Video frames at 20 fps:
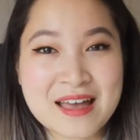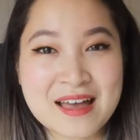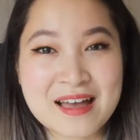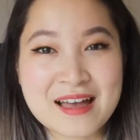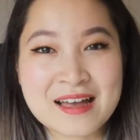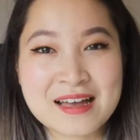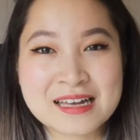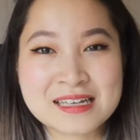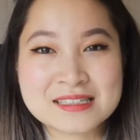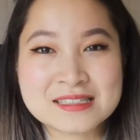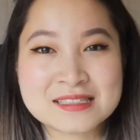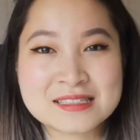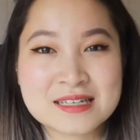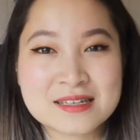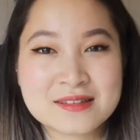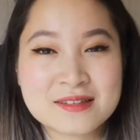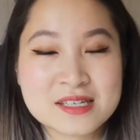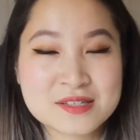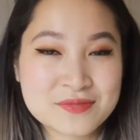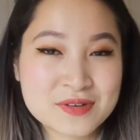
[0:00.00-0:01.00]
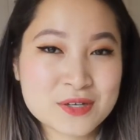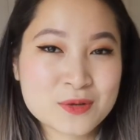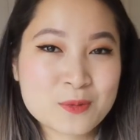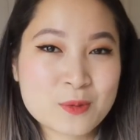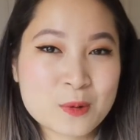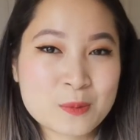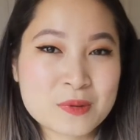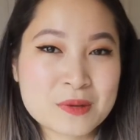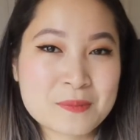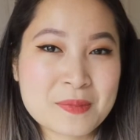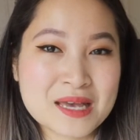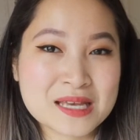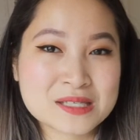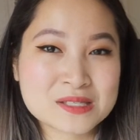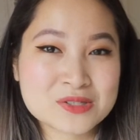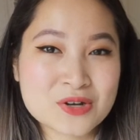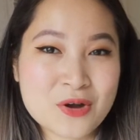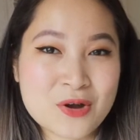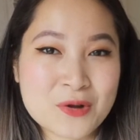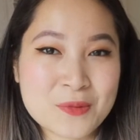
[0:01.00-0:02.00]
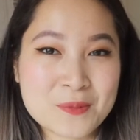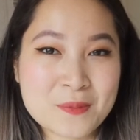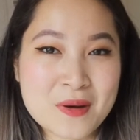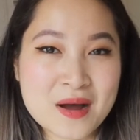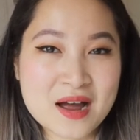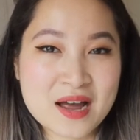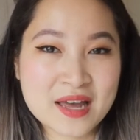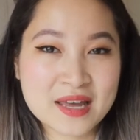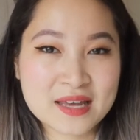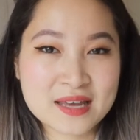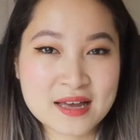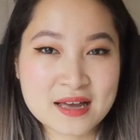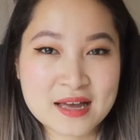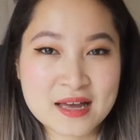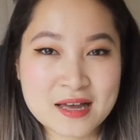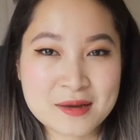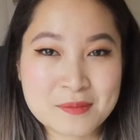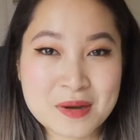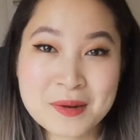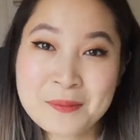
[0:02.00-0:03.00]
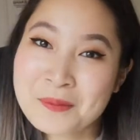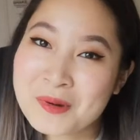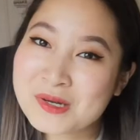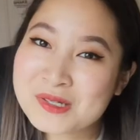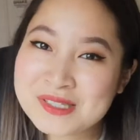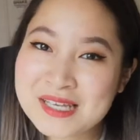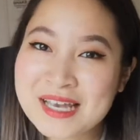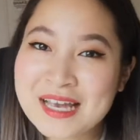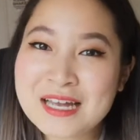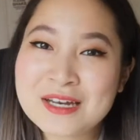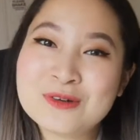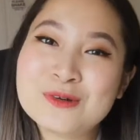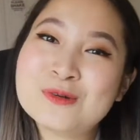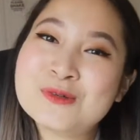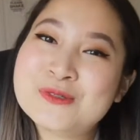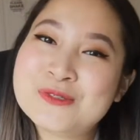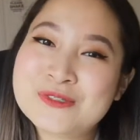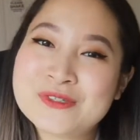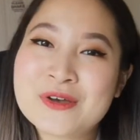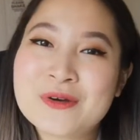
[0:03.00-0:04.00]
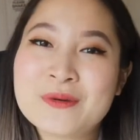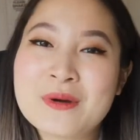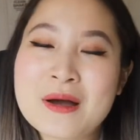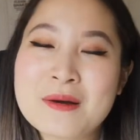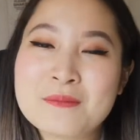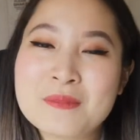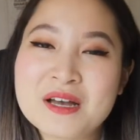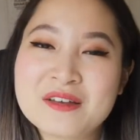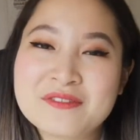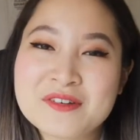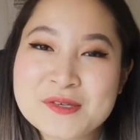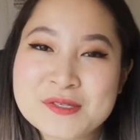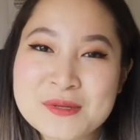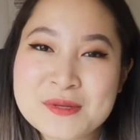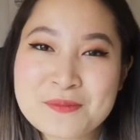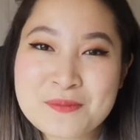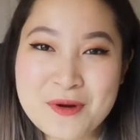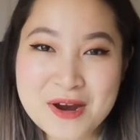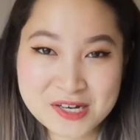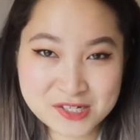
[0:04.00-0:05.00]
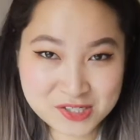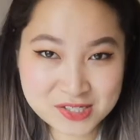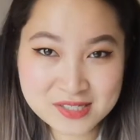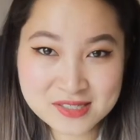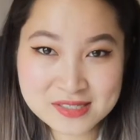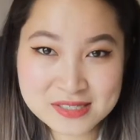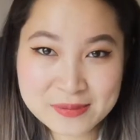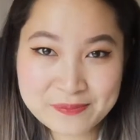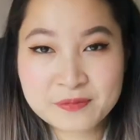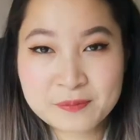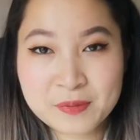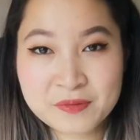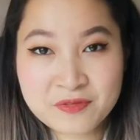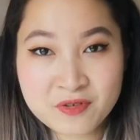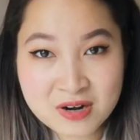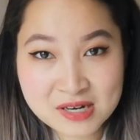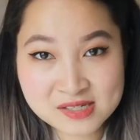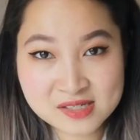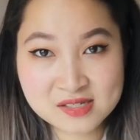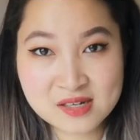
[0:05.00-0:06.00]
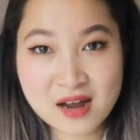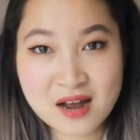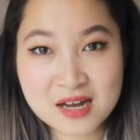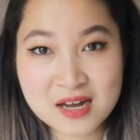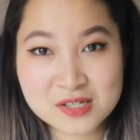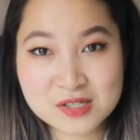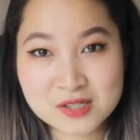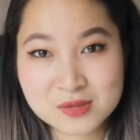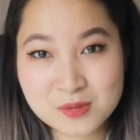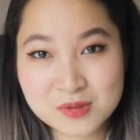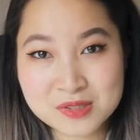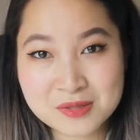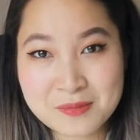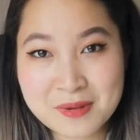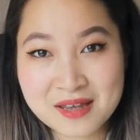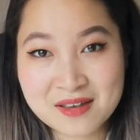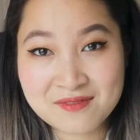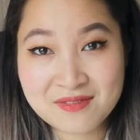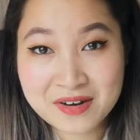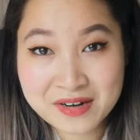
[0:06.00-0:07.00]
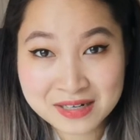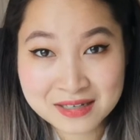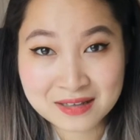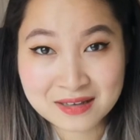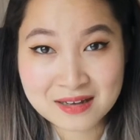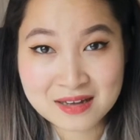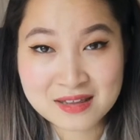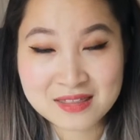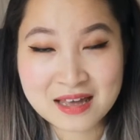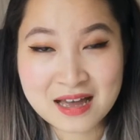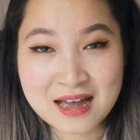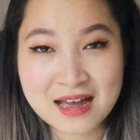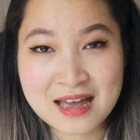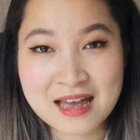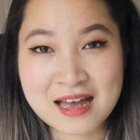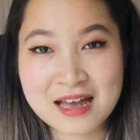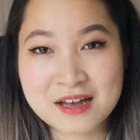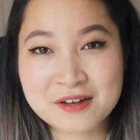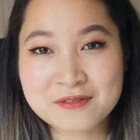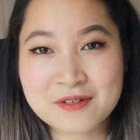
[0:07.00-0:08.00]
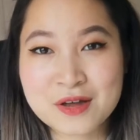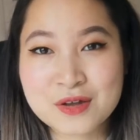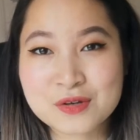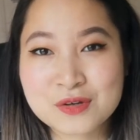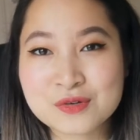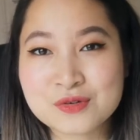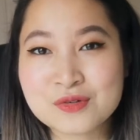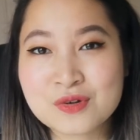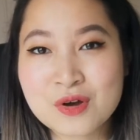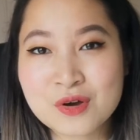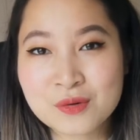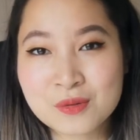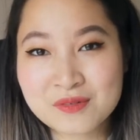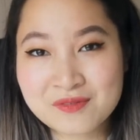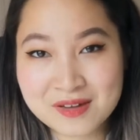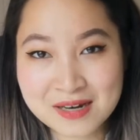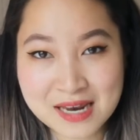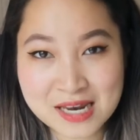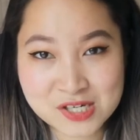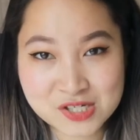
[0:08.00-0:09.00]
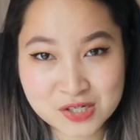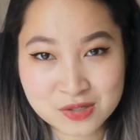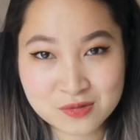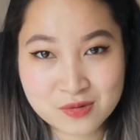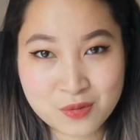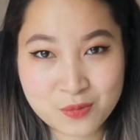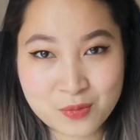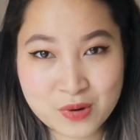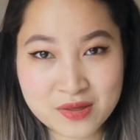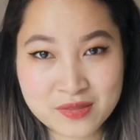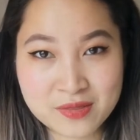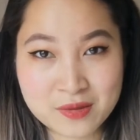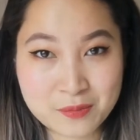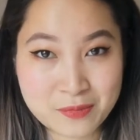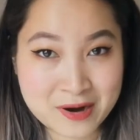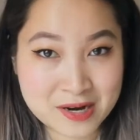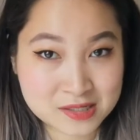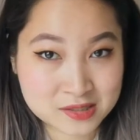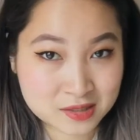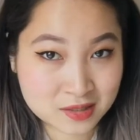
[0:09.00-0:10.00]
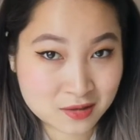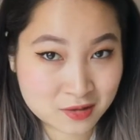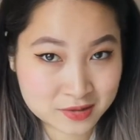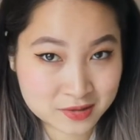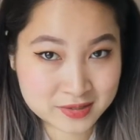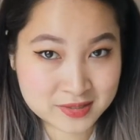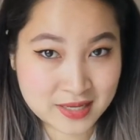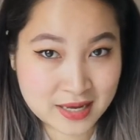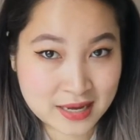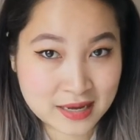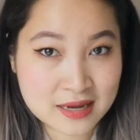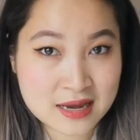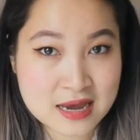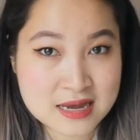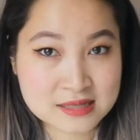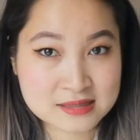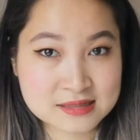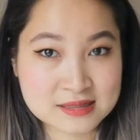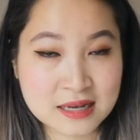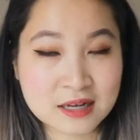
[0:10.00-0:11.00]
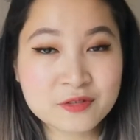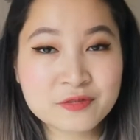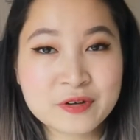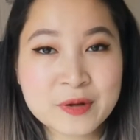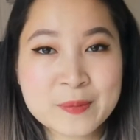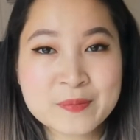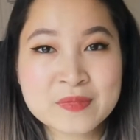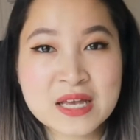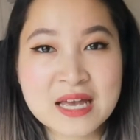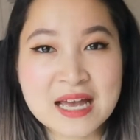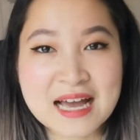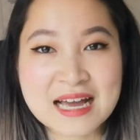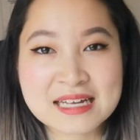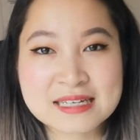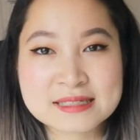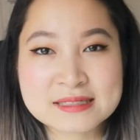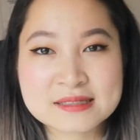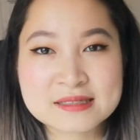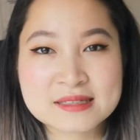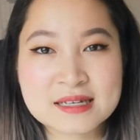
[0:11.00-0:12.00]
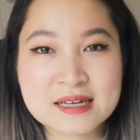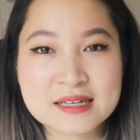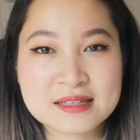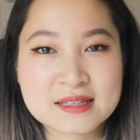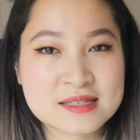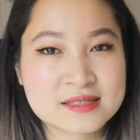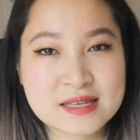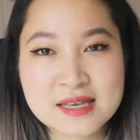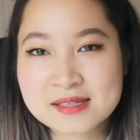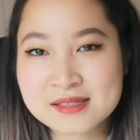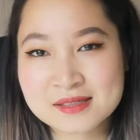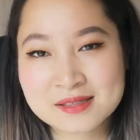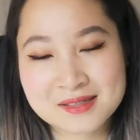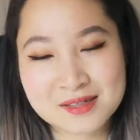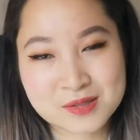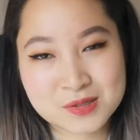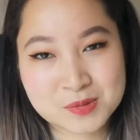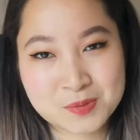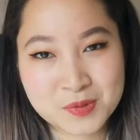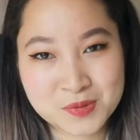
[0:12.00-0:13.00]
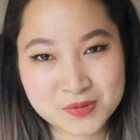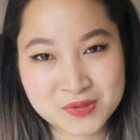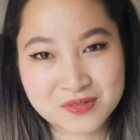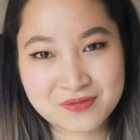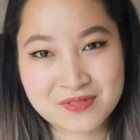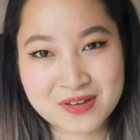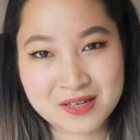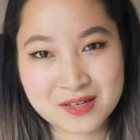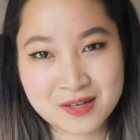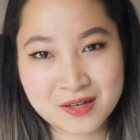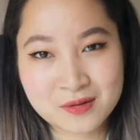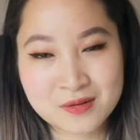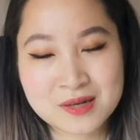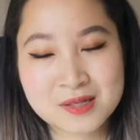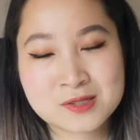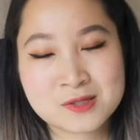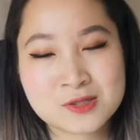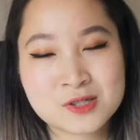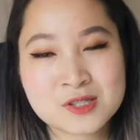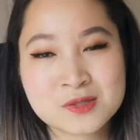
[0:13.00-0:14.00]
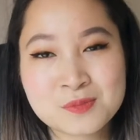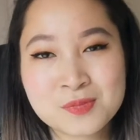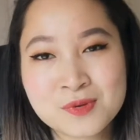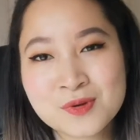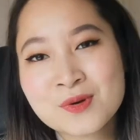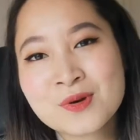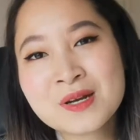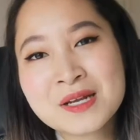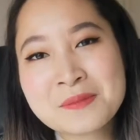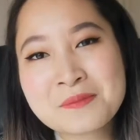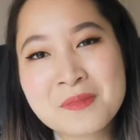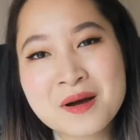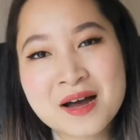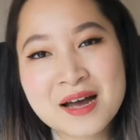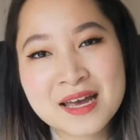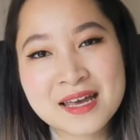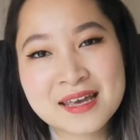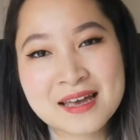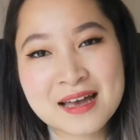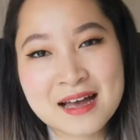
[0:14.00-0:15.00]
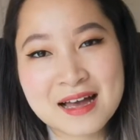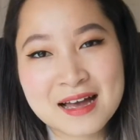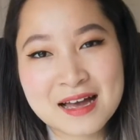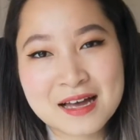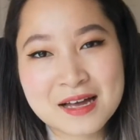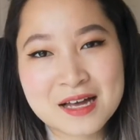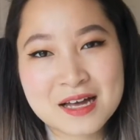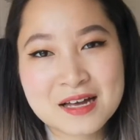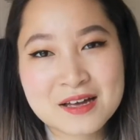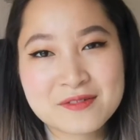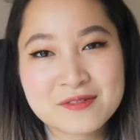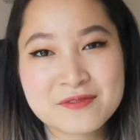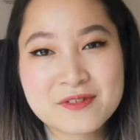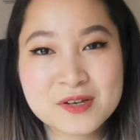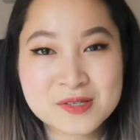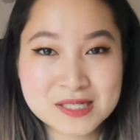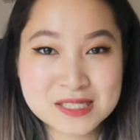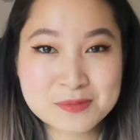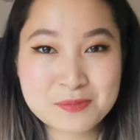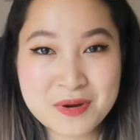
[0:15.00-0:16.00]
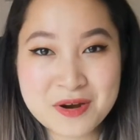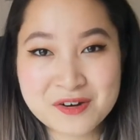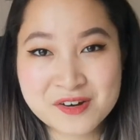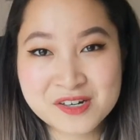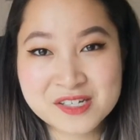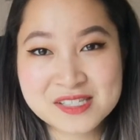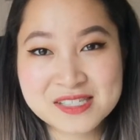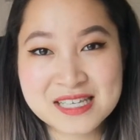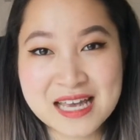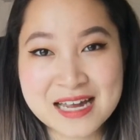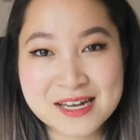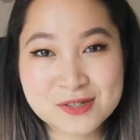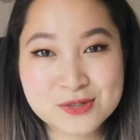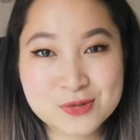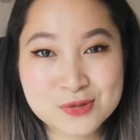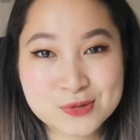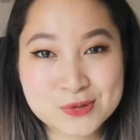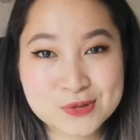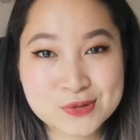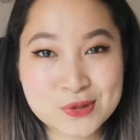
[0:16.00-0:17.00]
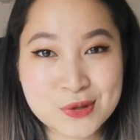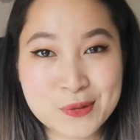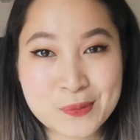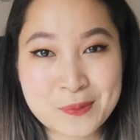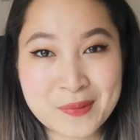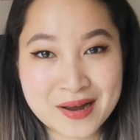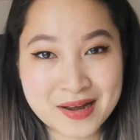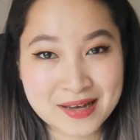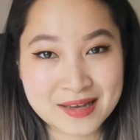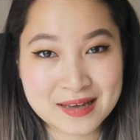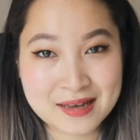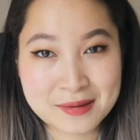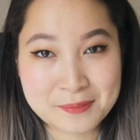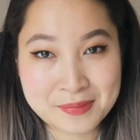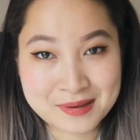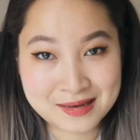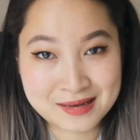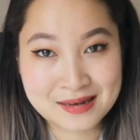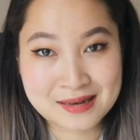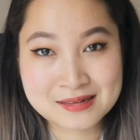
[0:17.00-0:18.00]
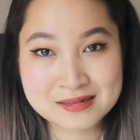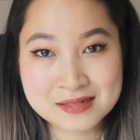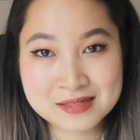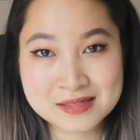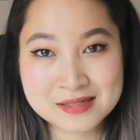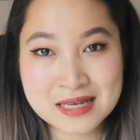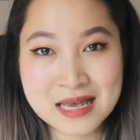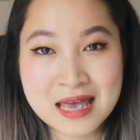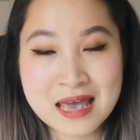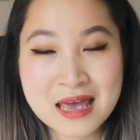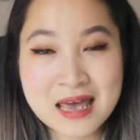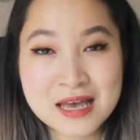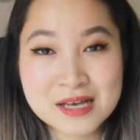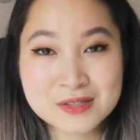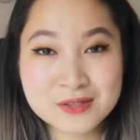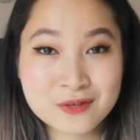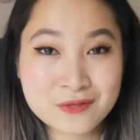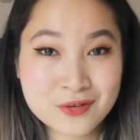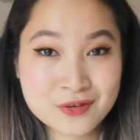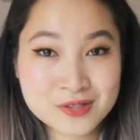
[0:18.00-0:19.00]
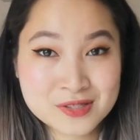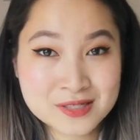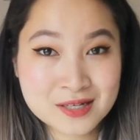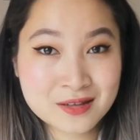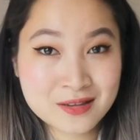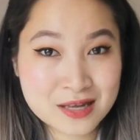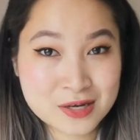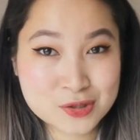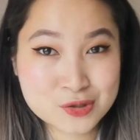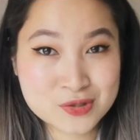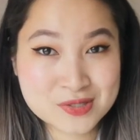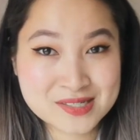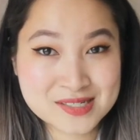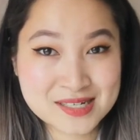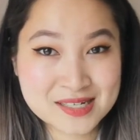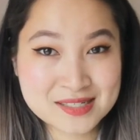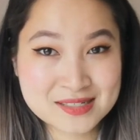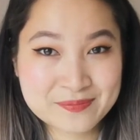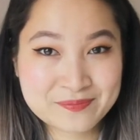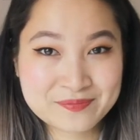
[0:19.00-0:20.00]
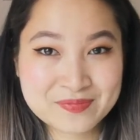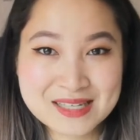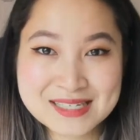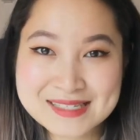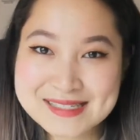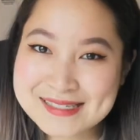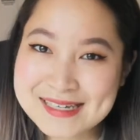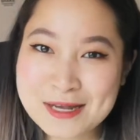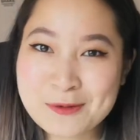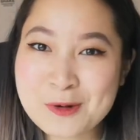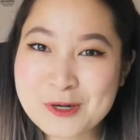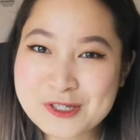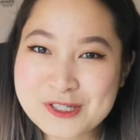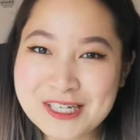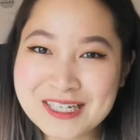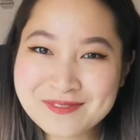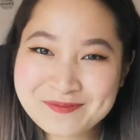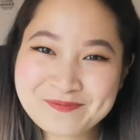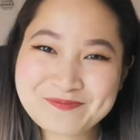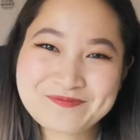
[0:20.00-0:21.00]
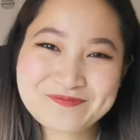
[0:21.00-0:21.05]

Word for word: And this video will be based on my um, unboxing and also my first impressions. Before I start, I just want to make it very clear that I have no affiliation with the brand Glossier itself, and this isn't a sponsored video. It's just purely my uh, first experience and also my opinions. So if you're still interested, stay watching.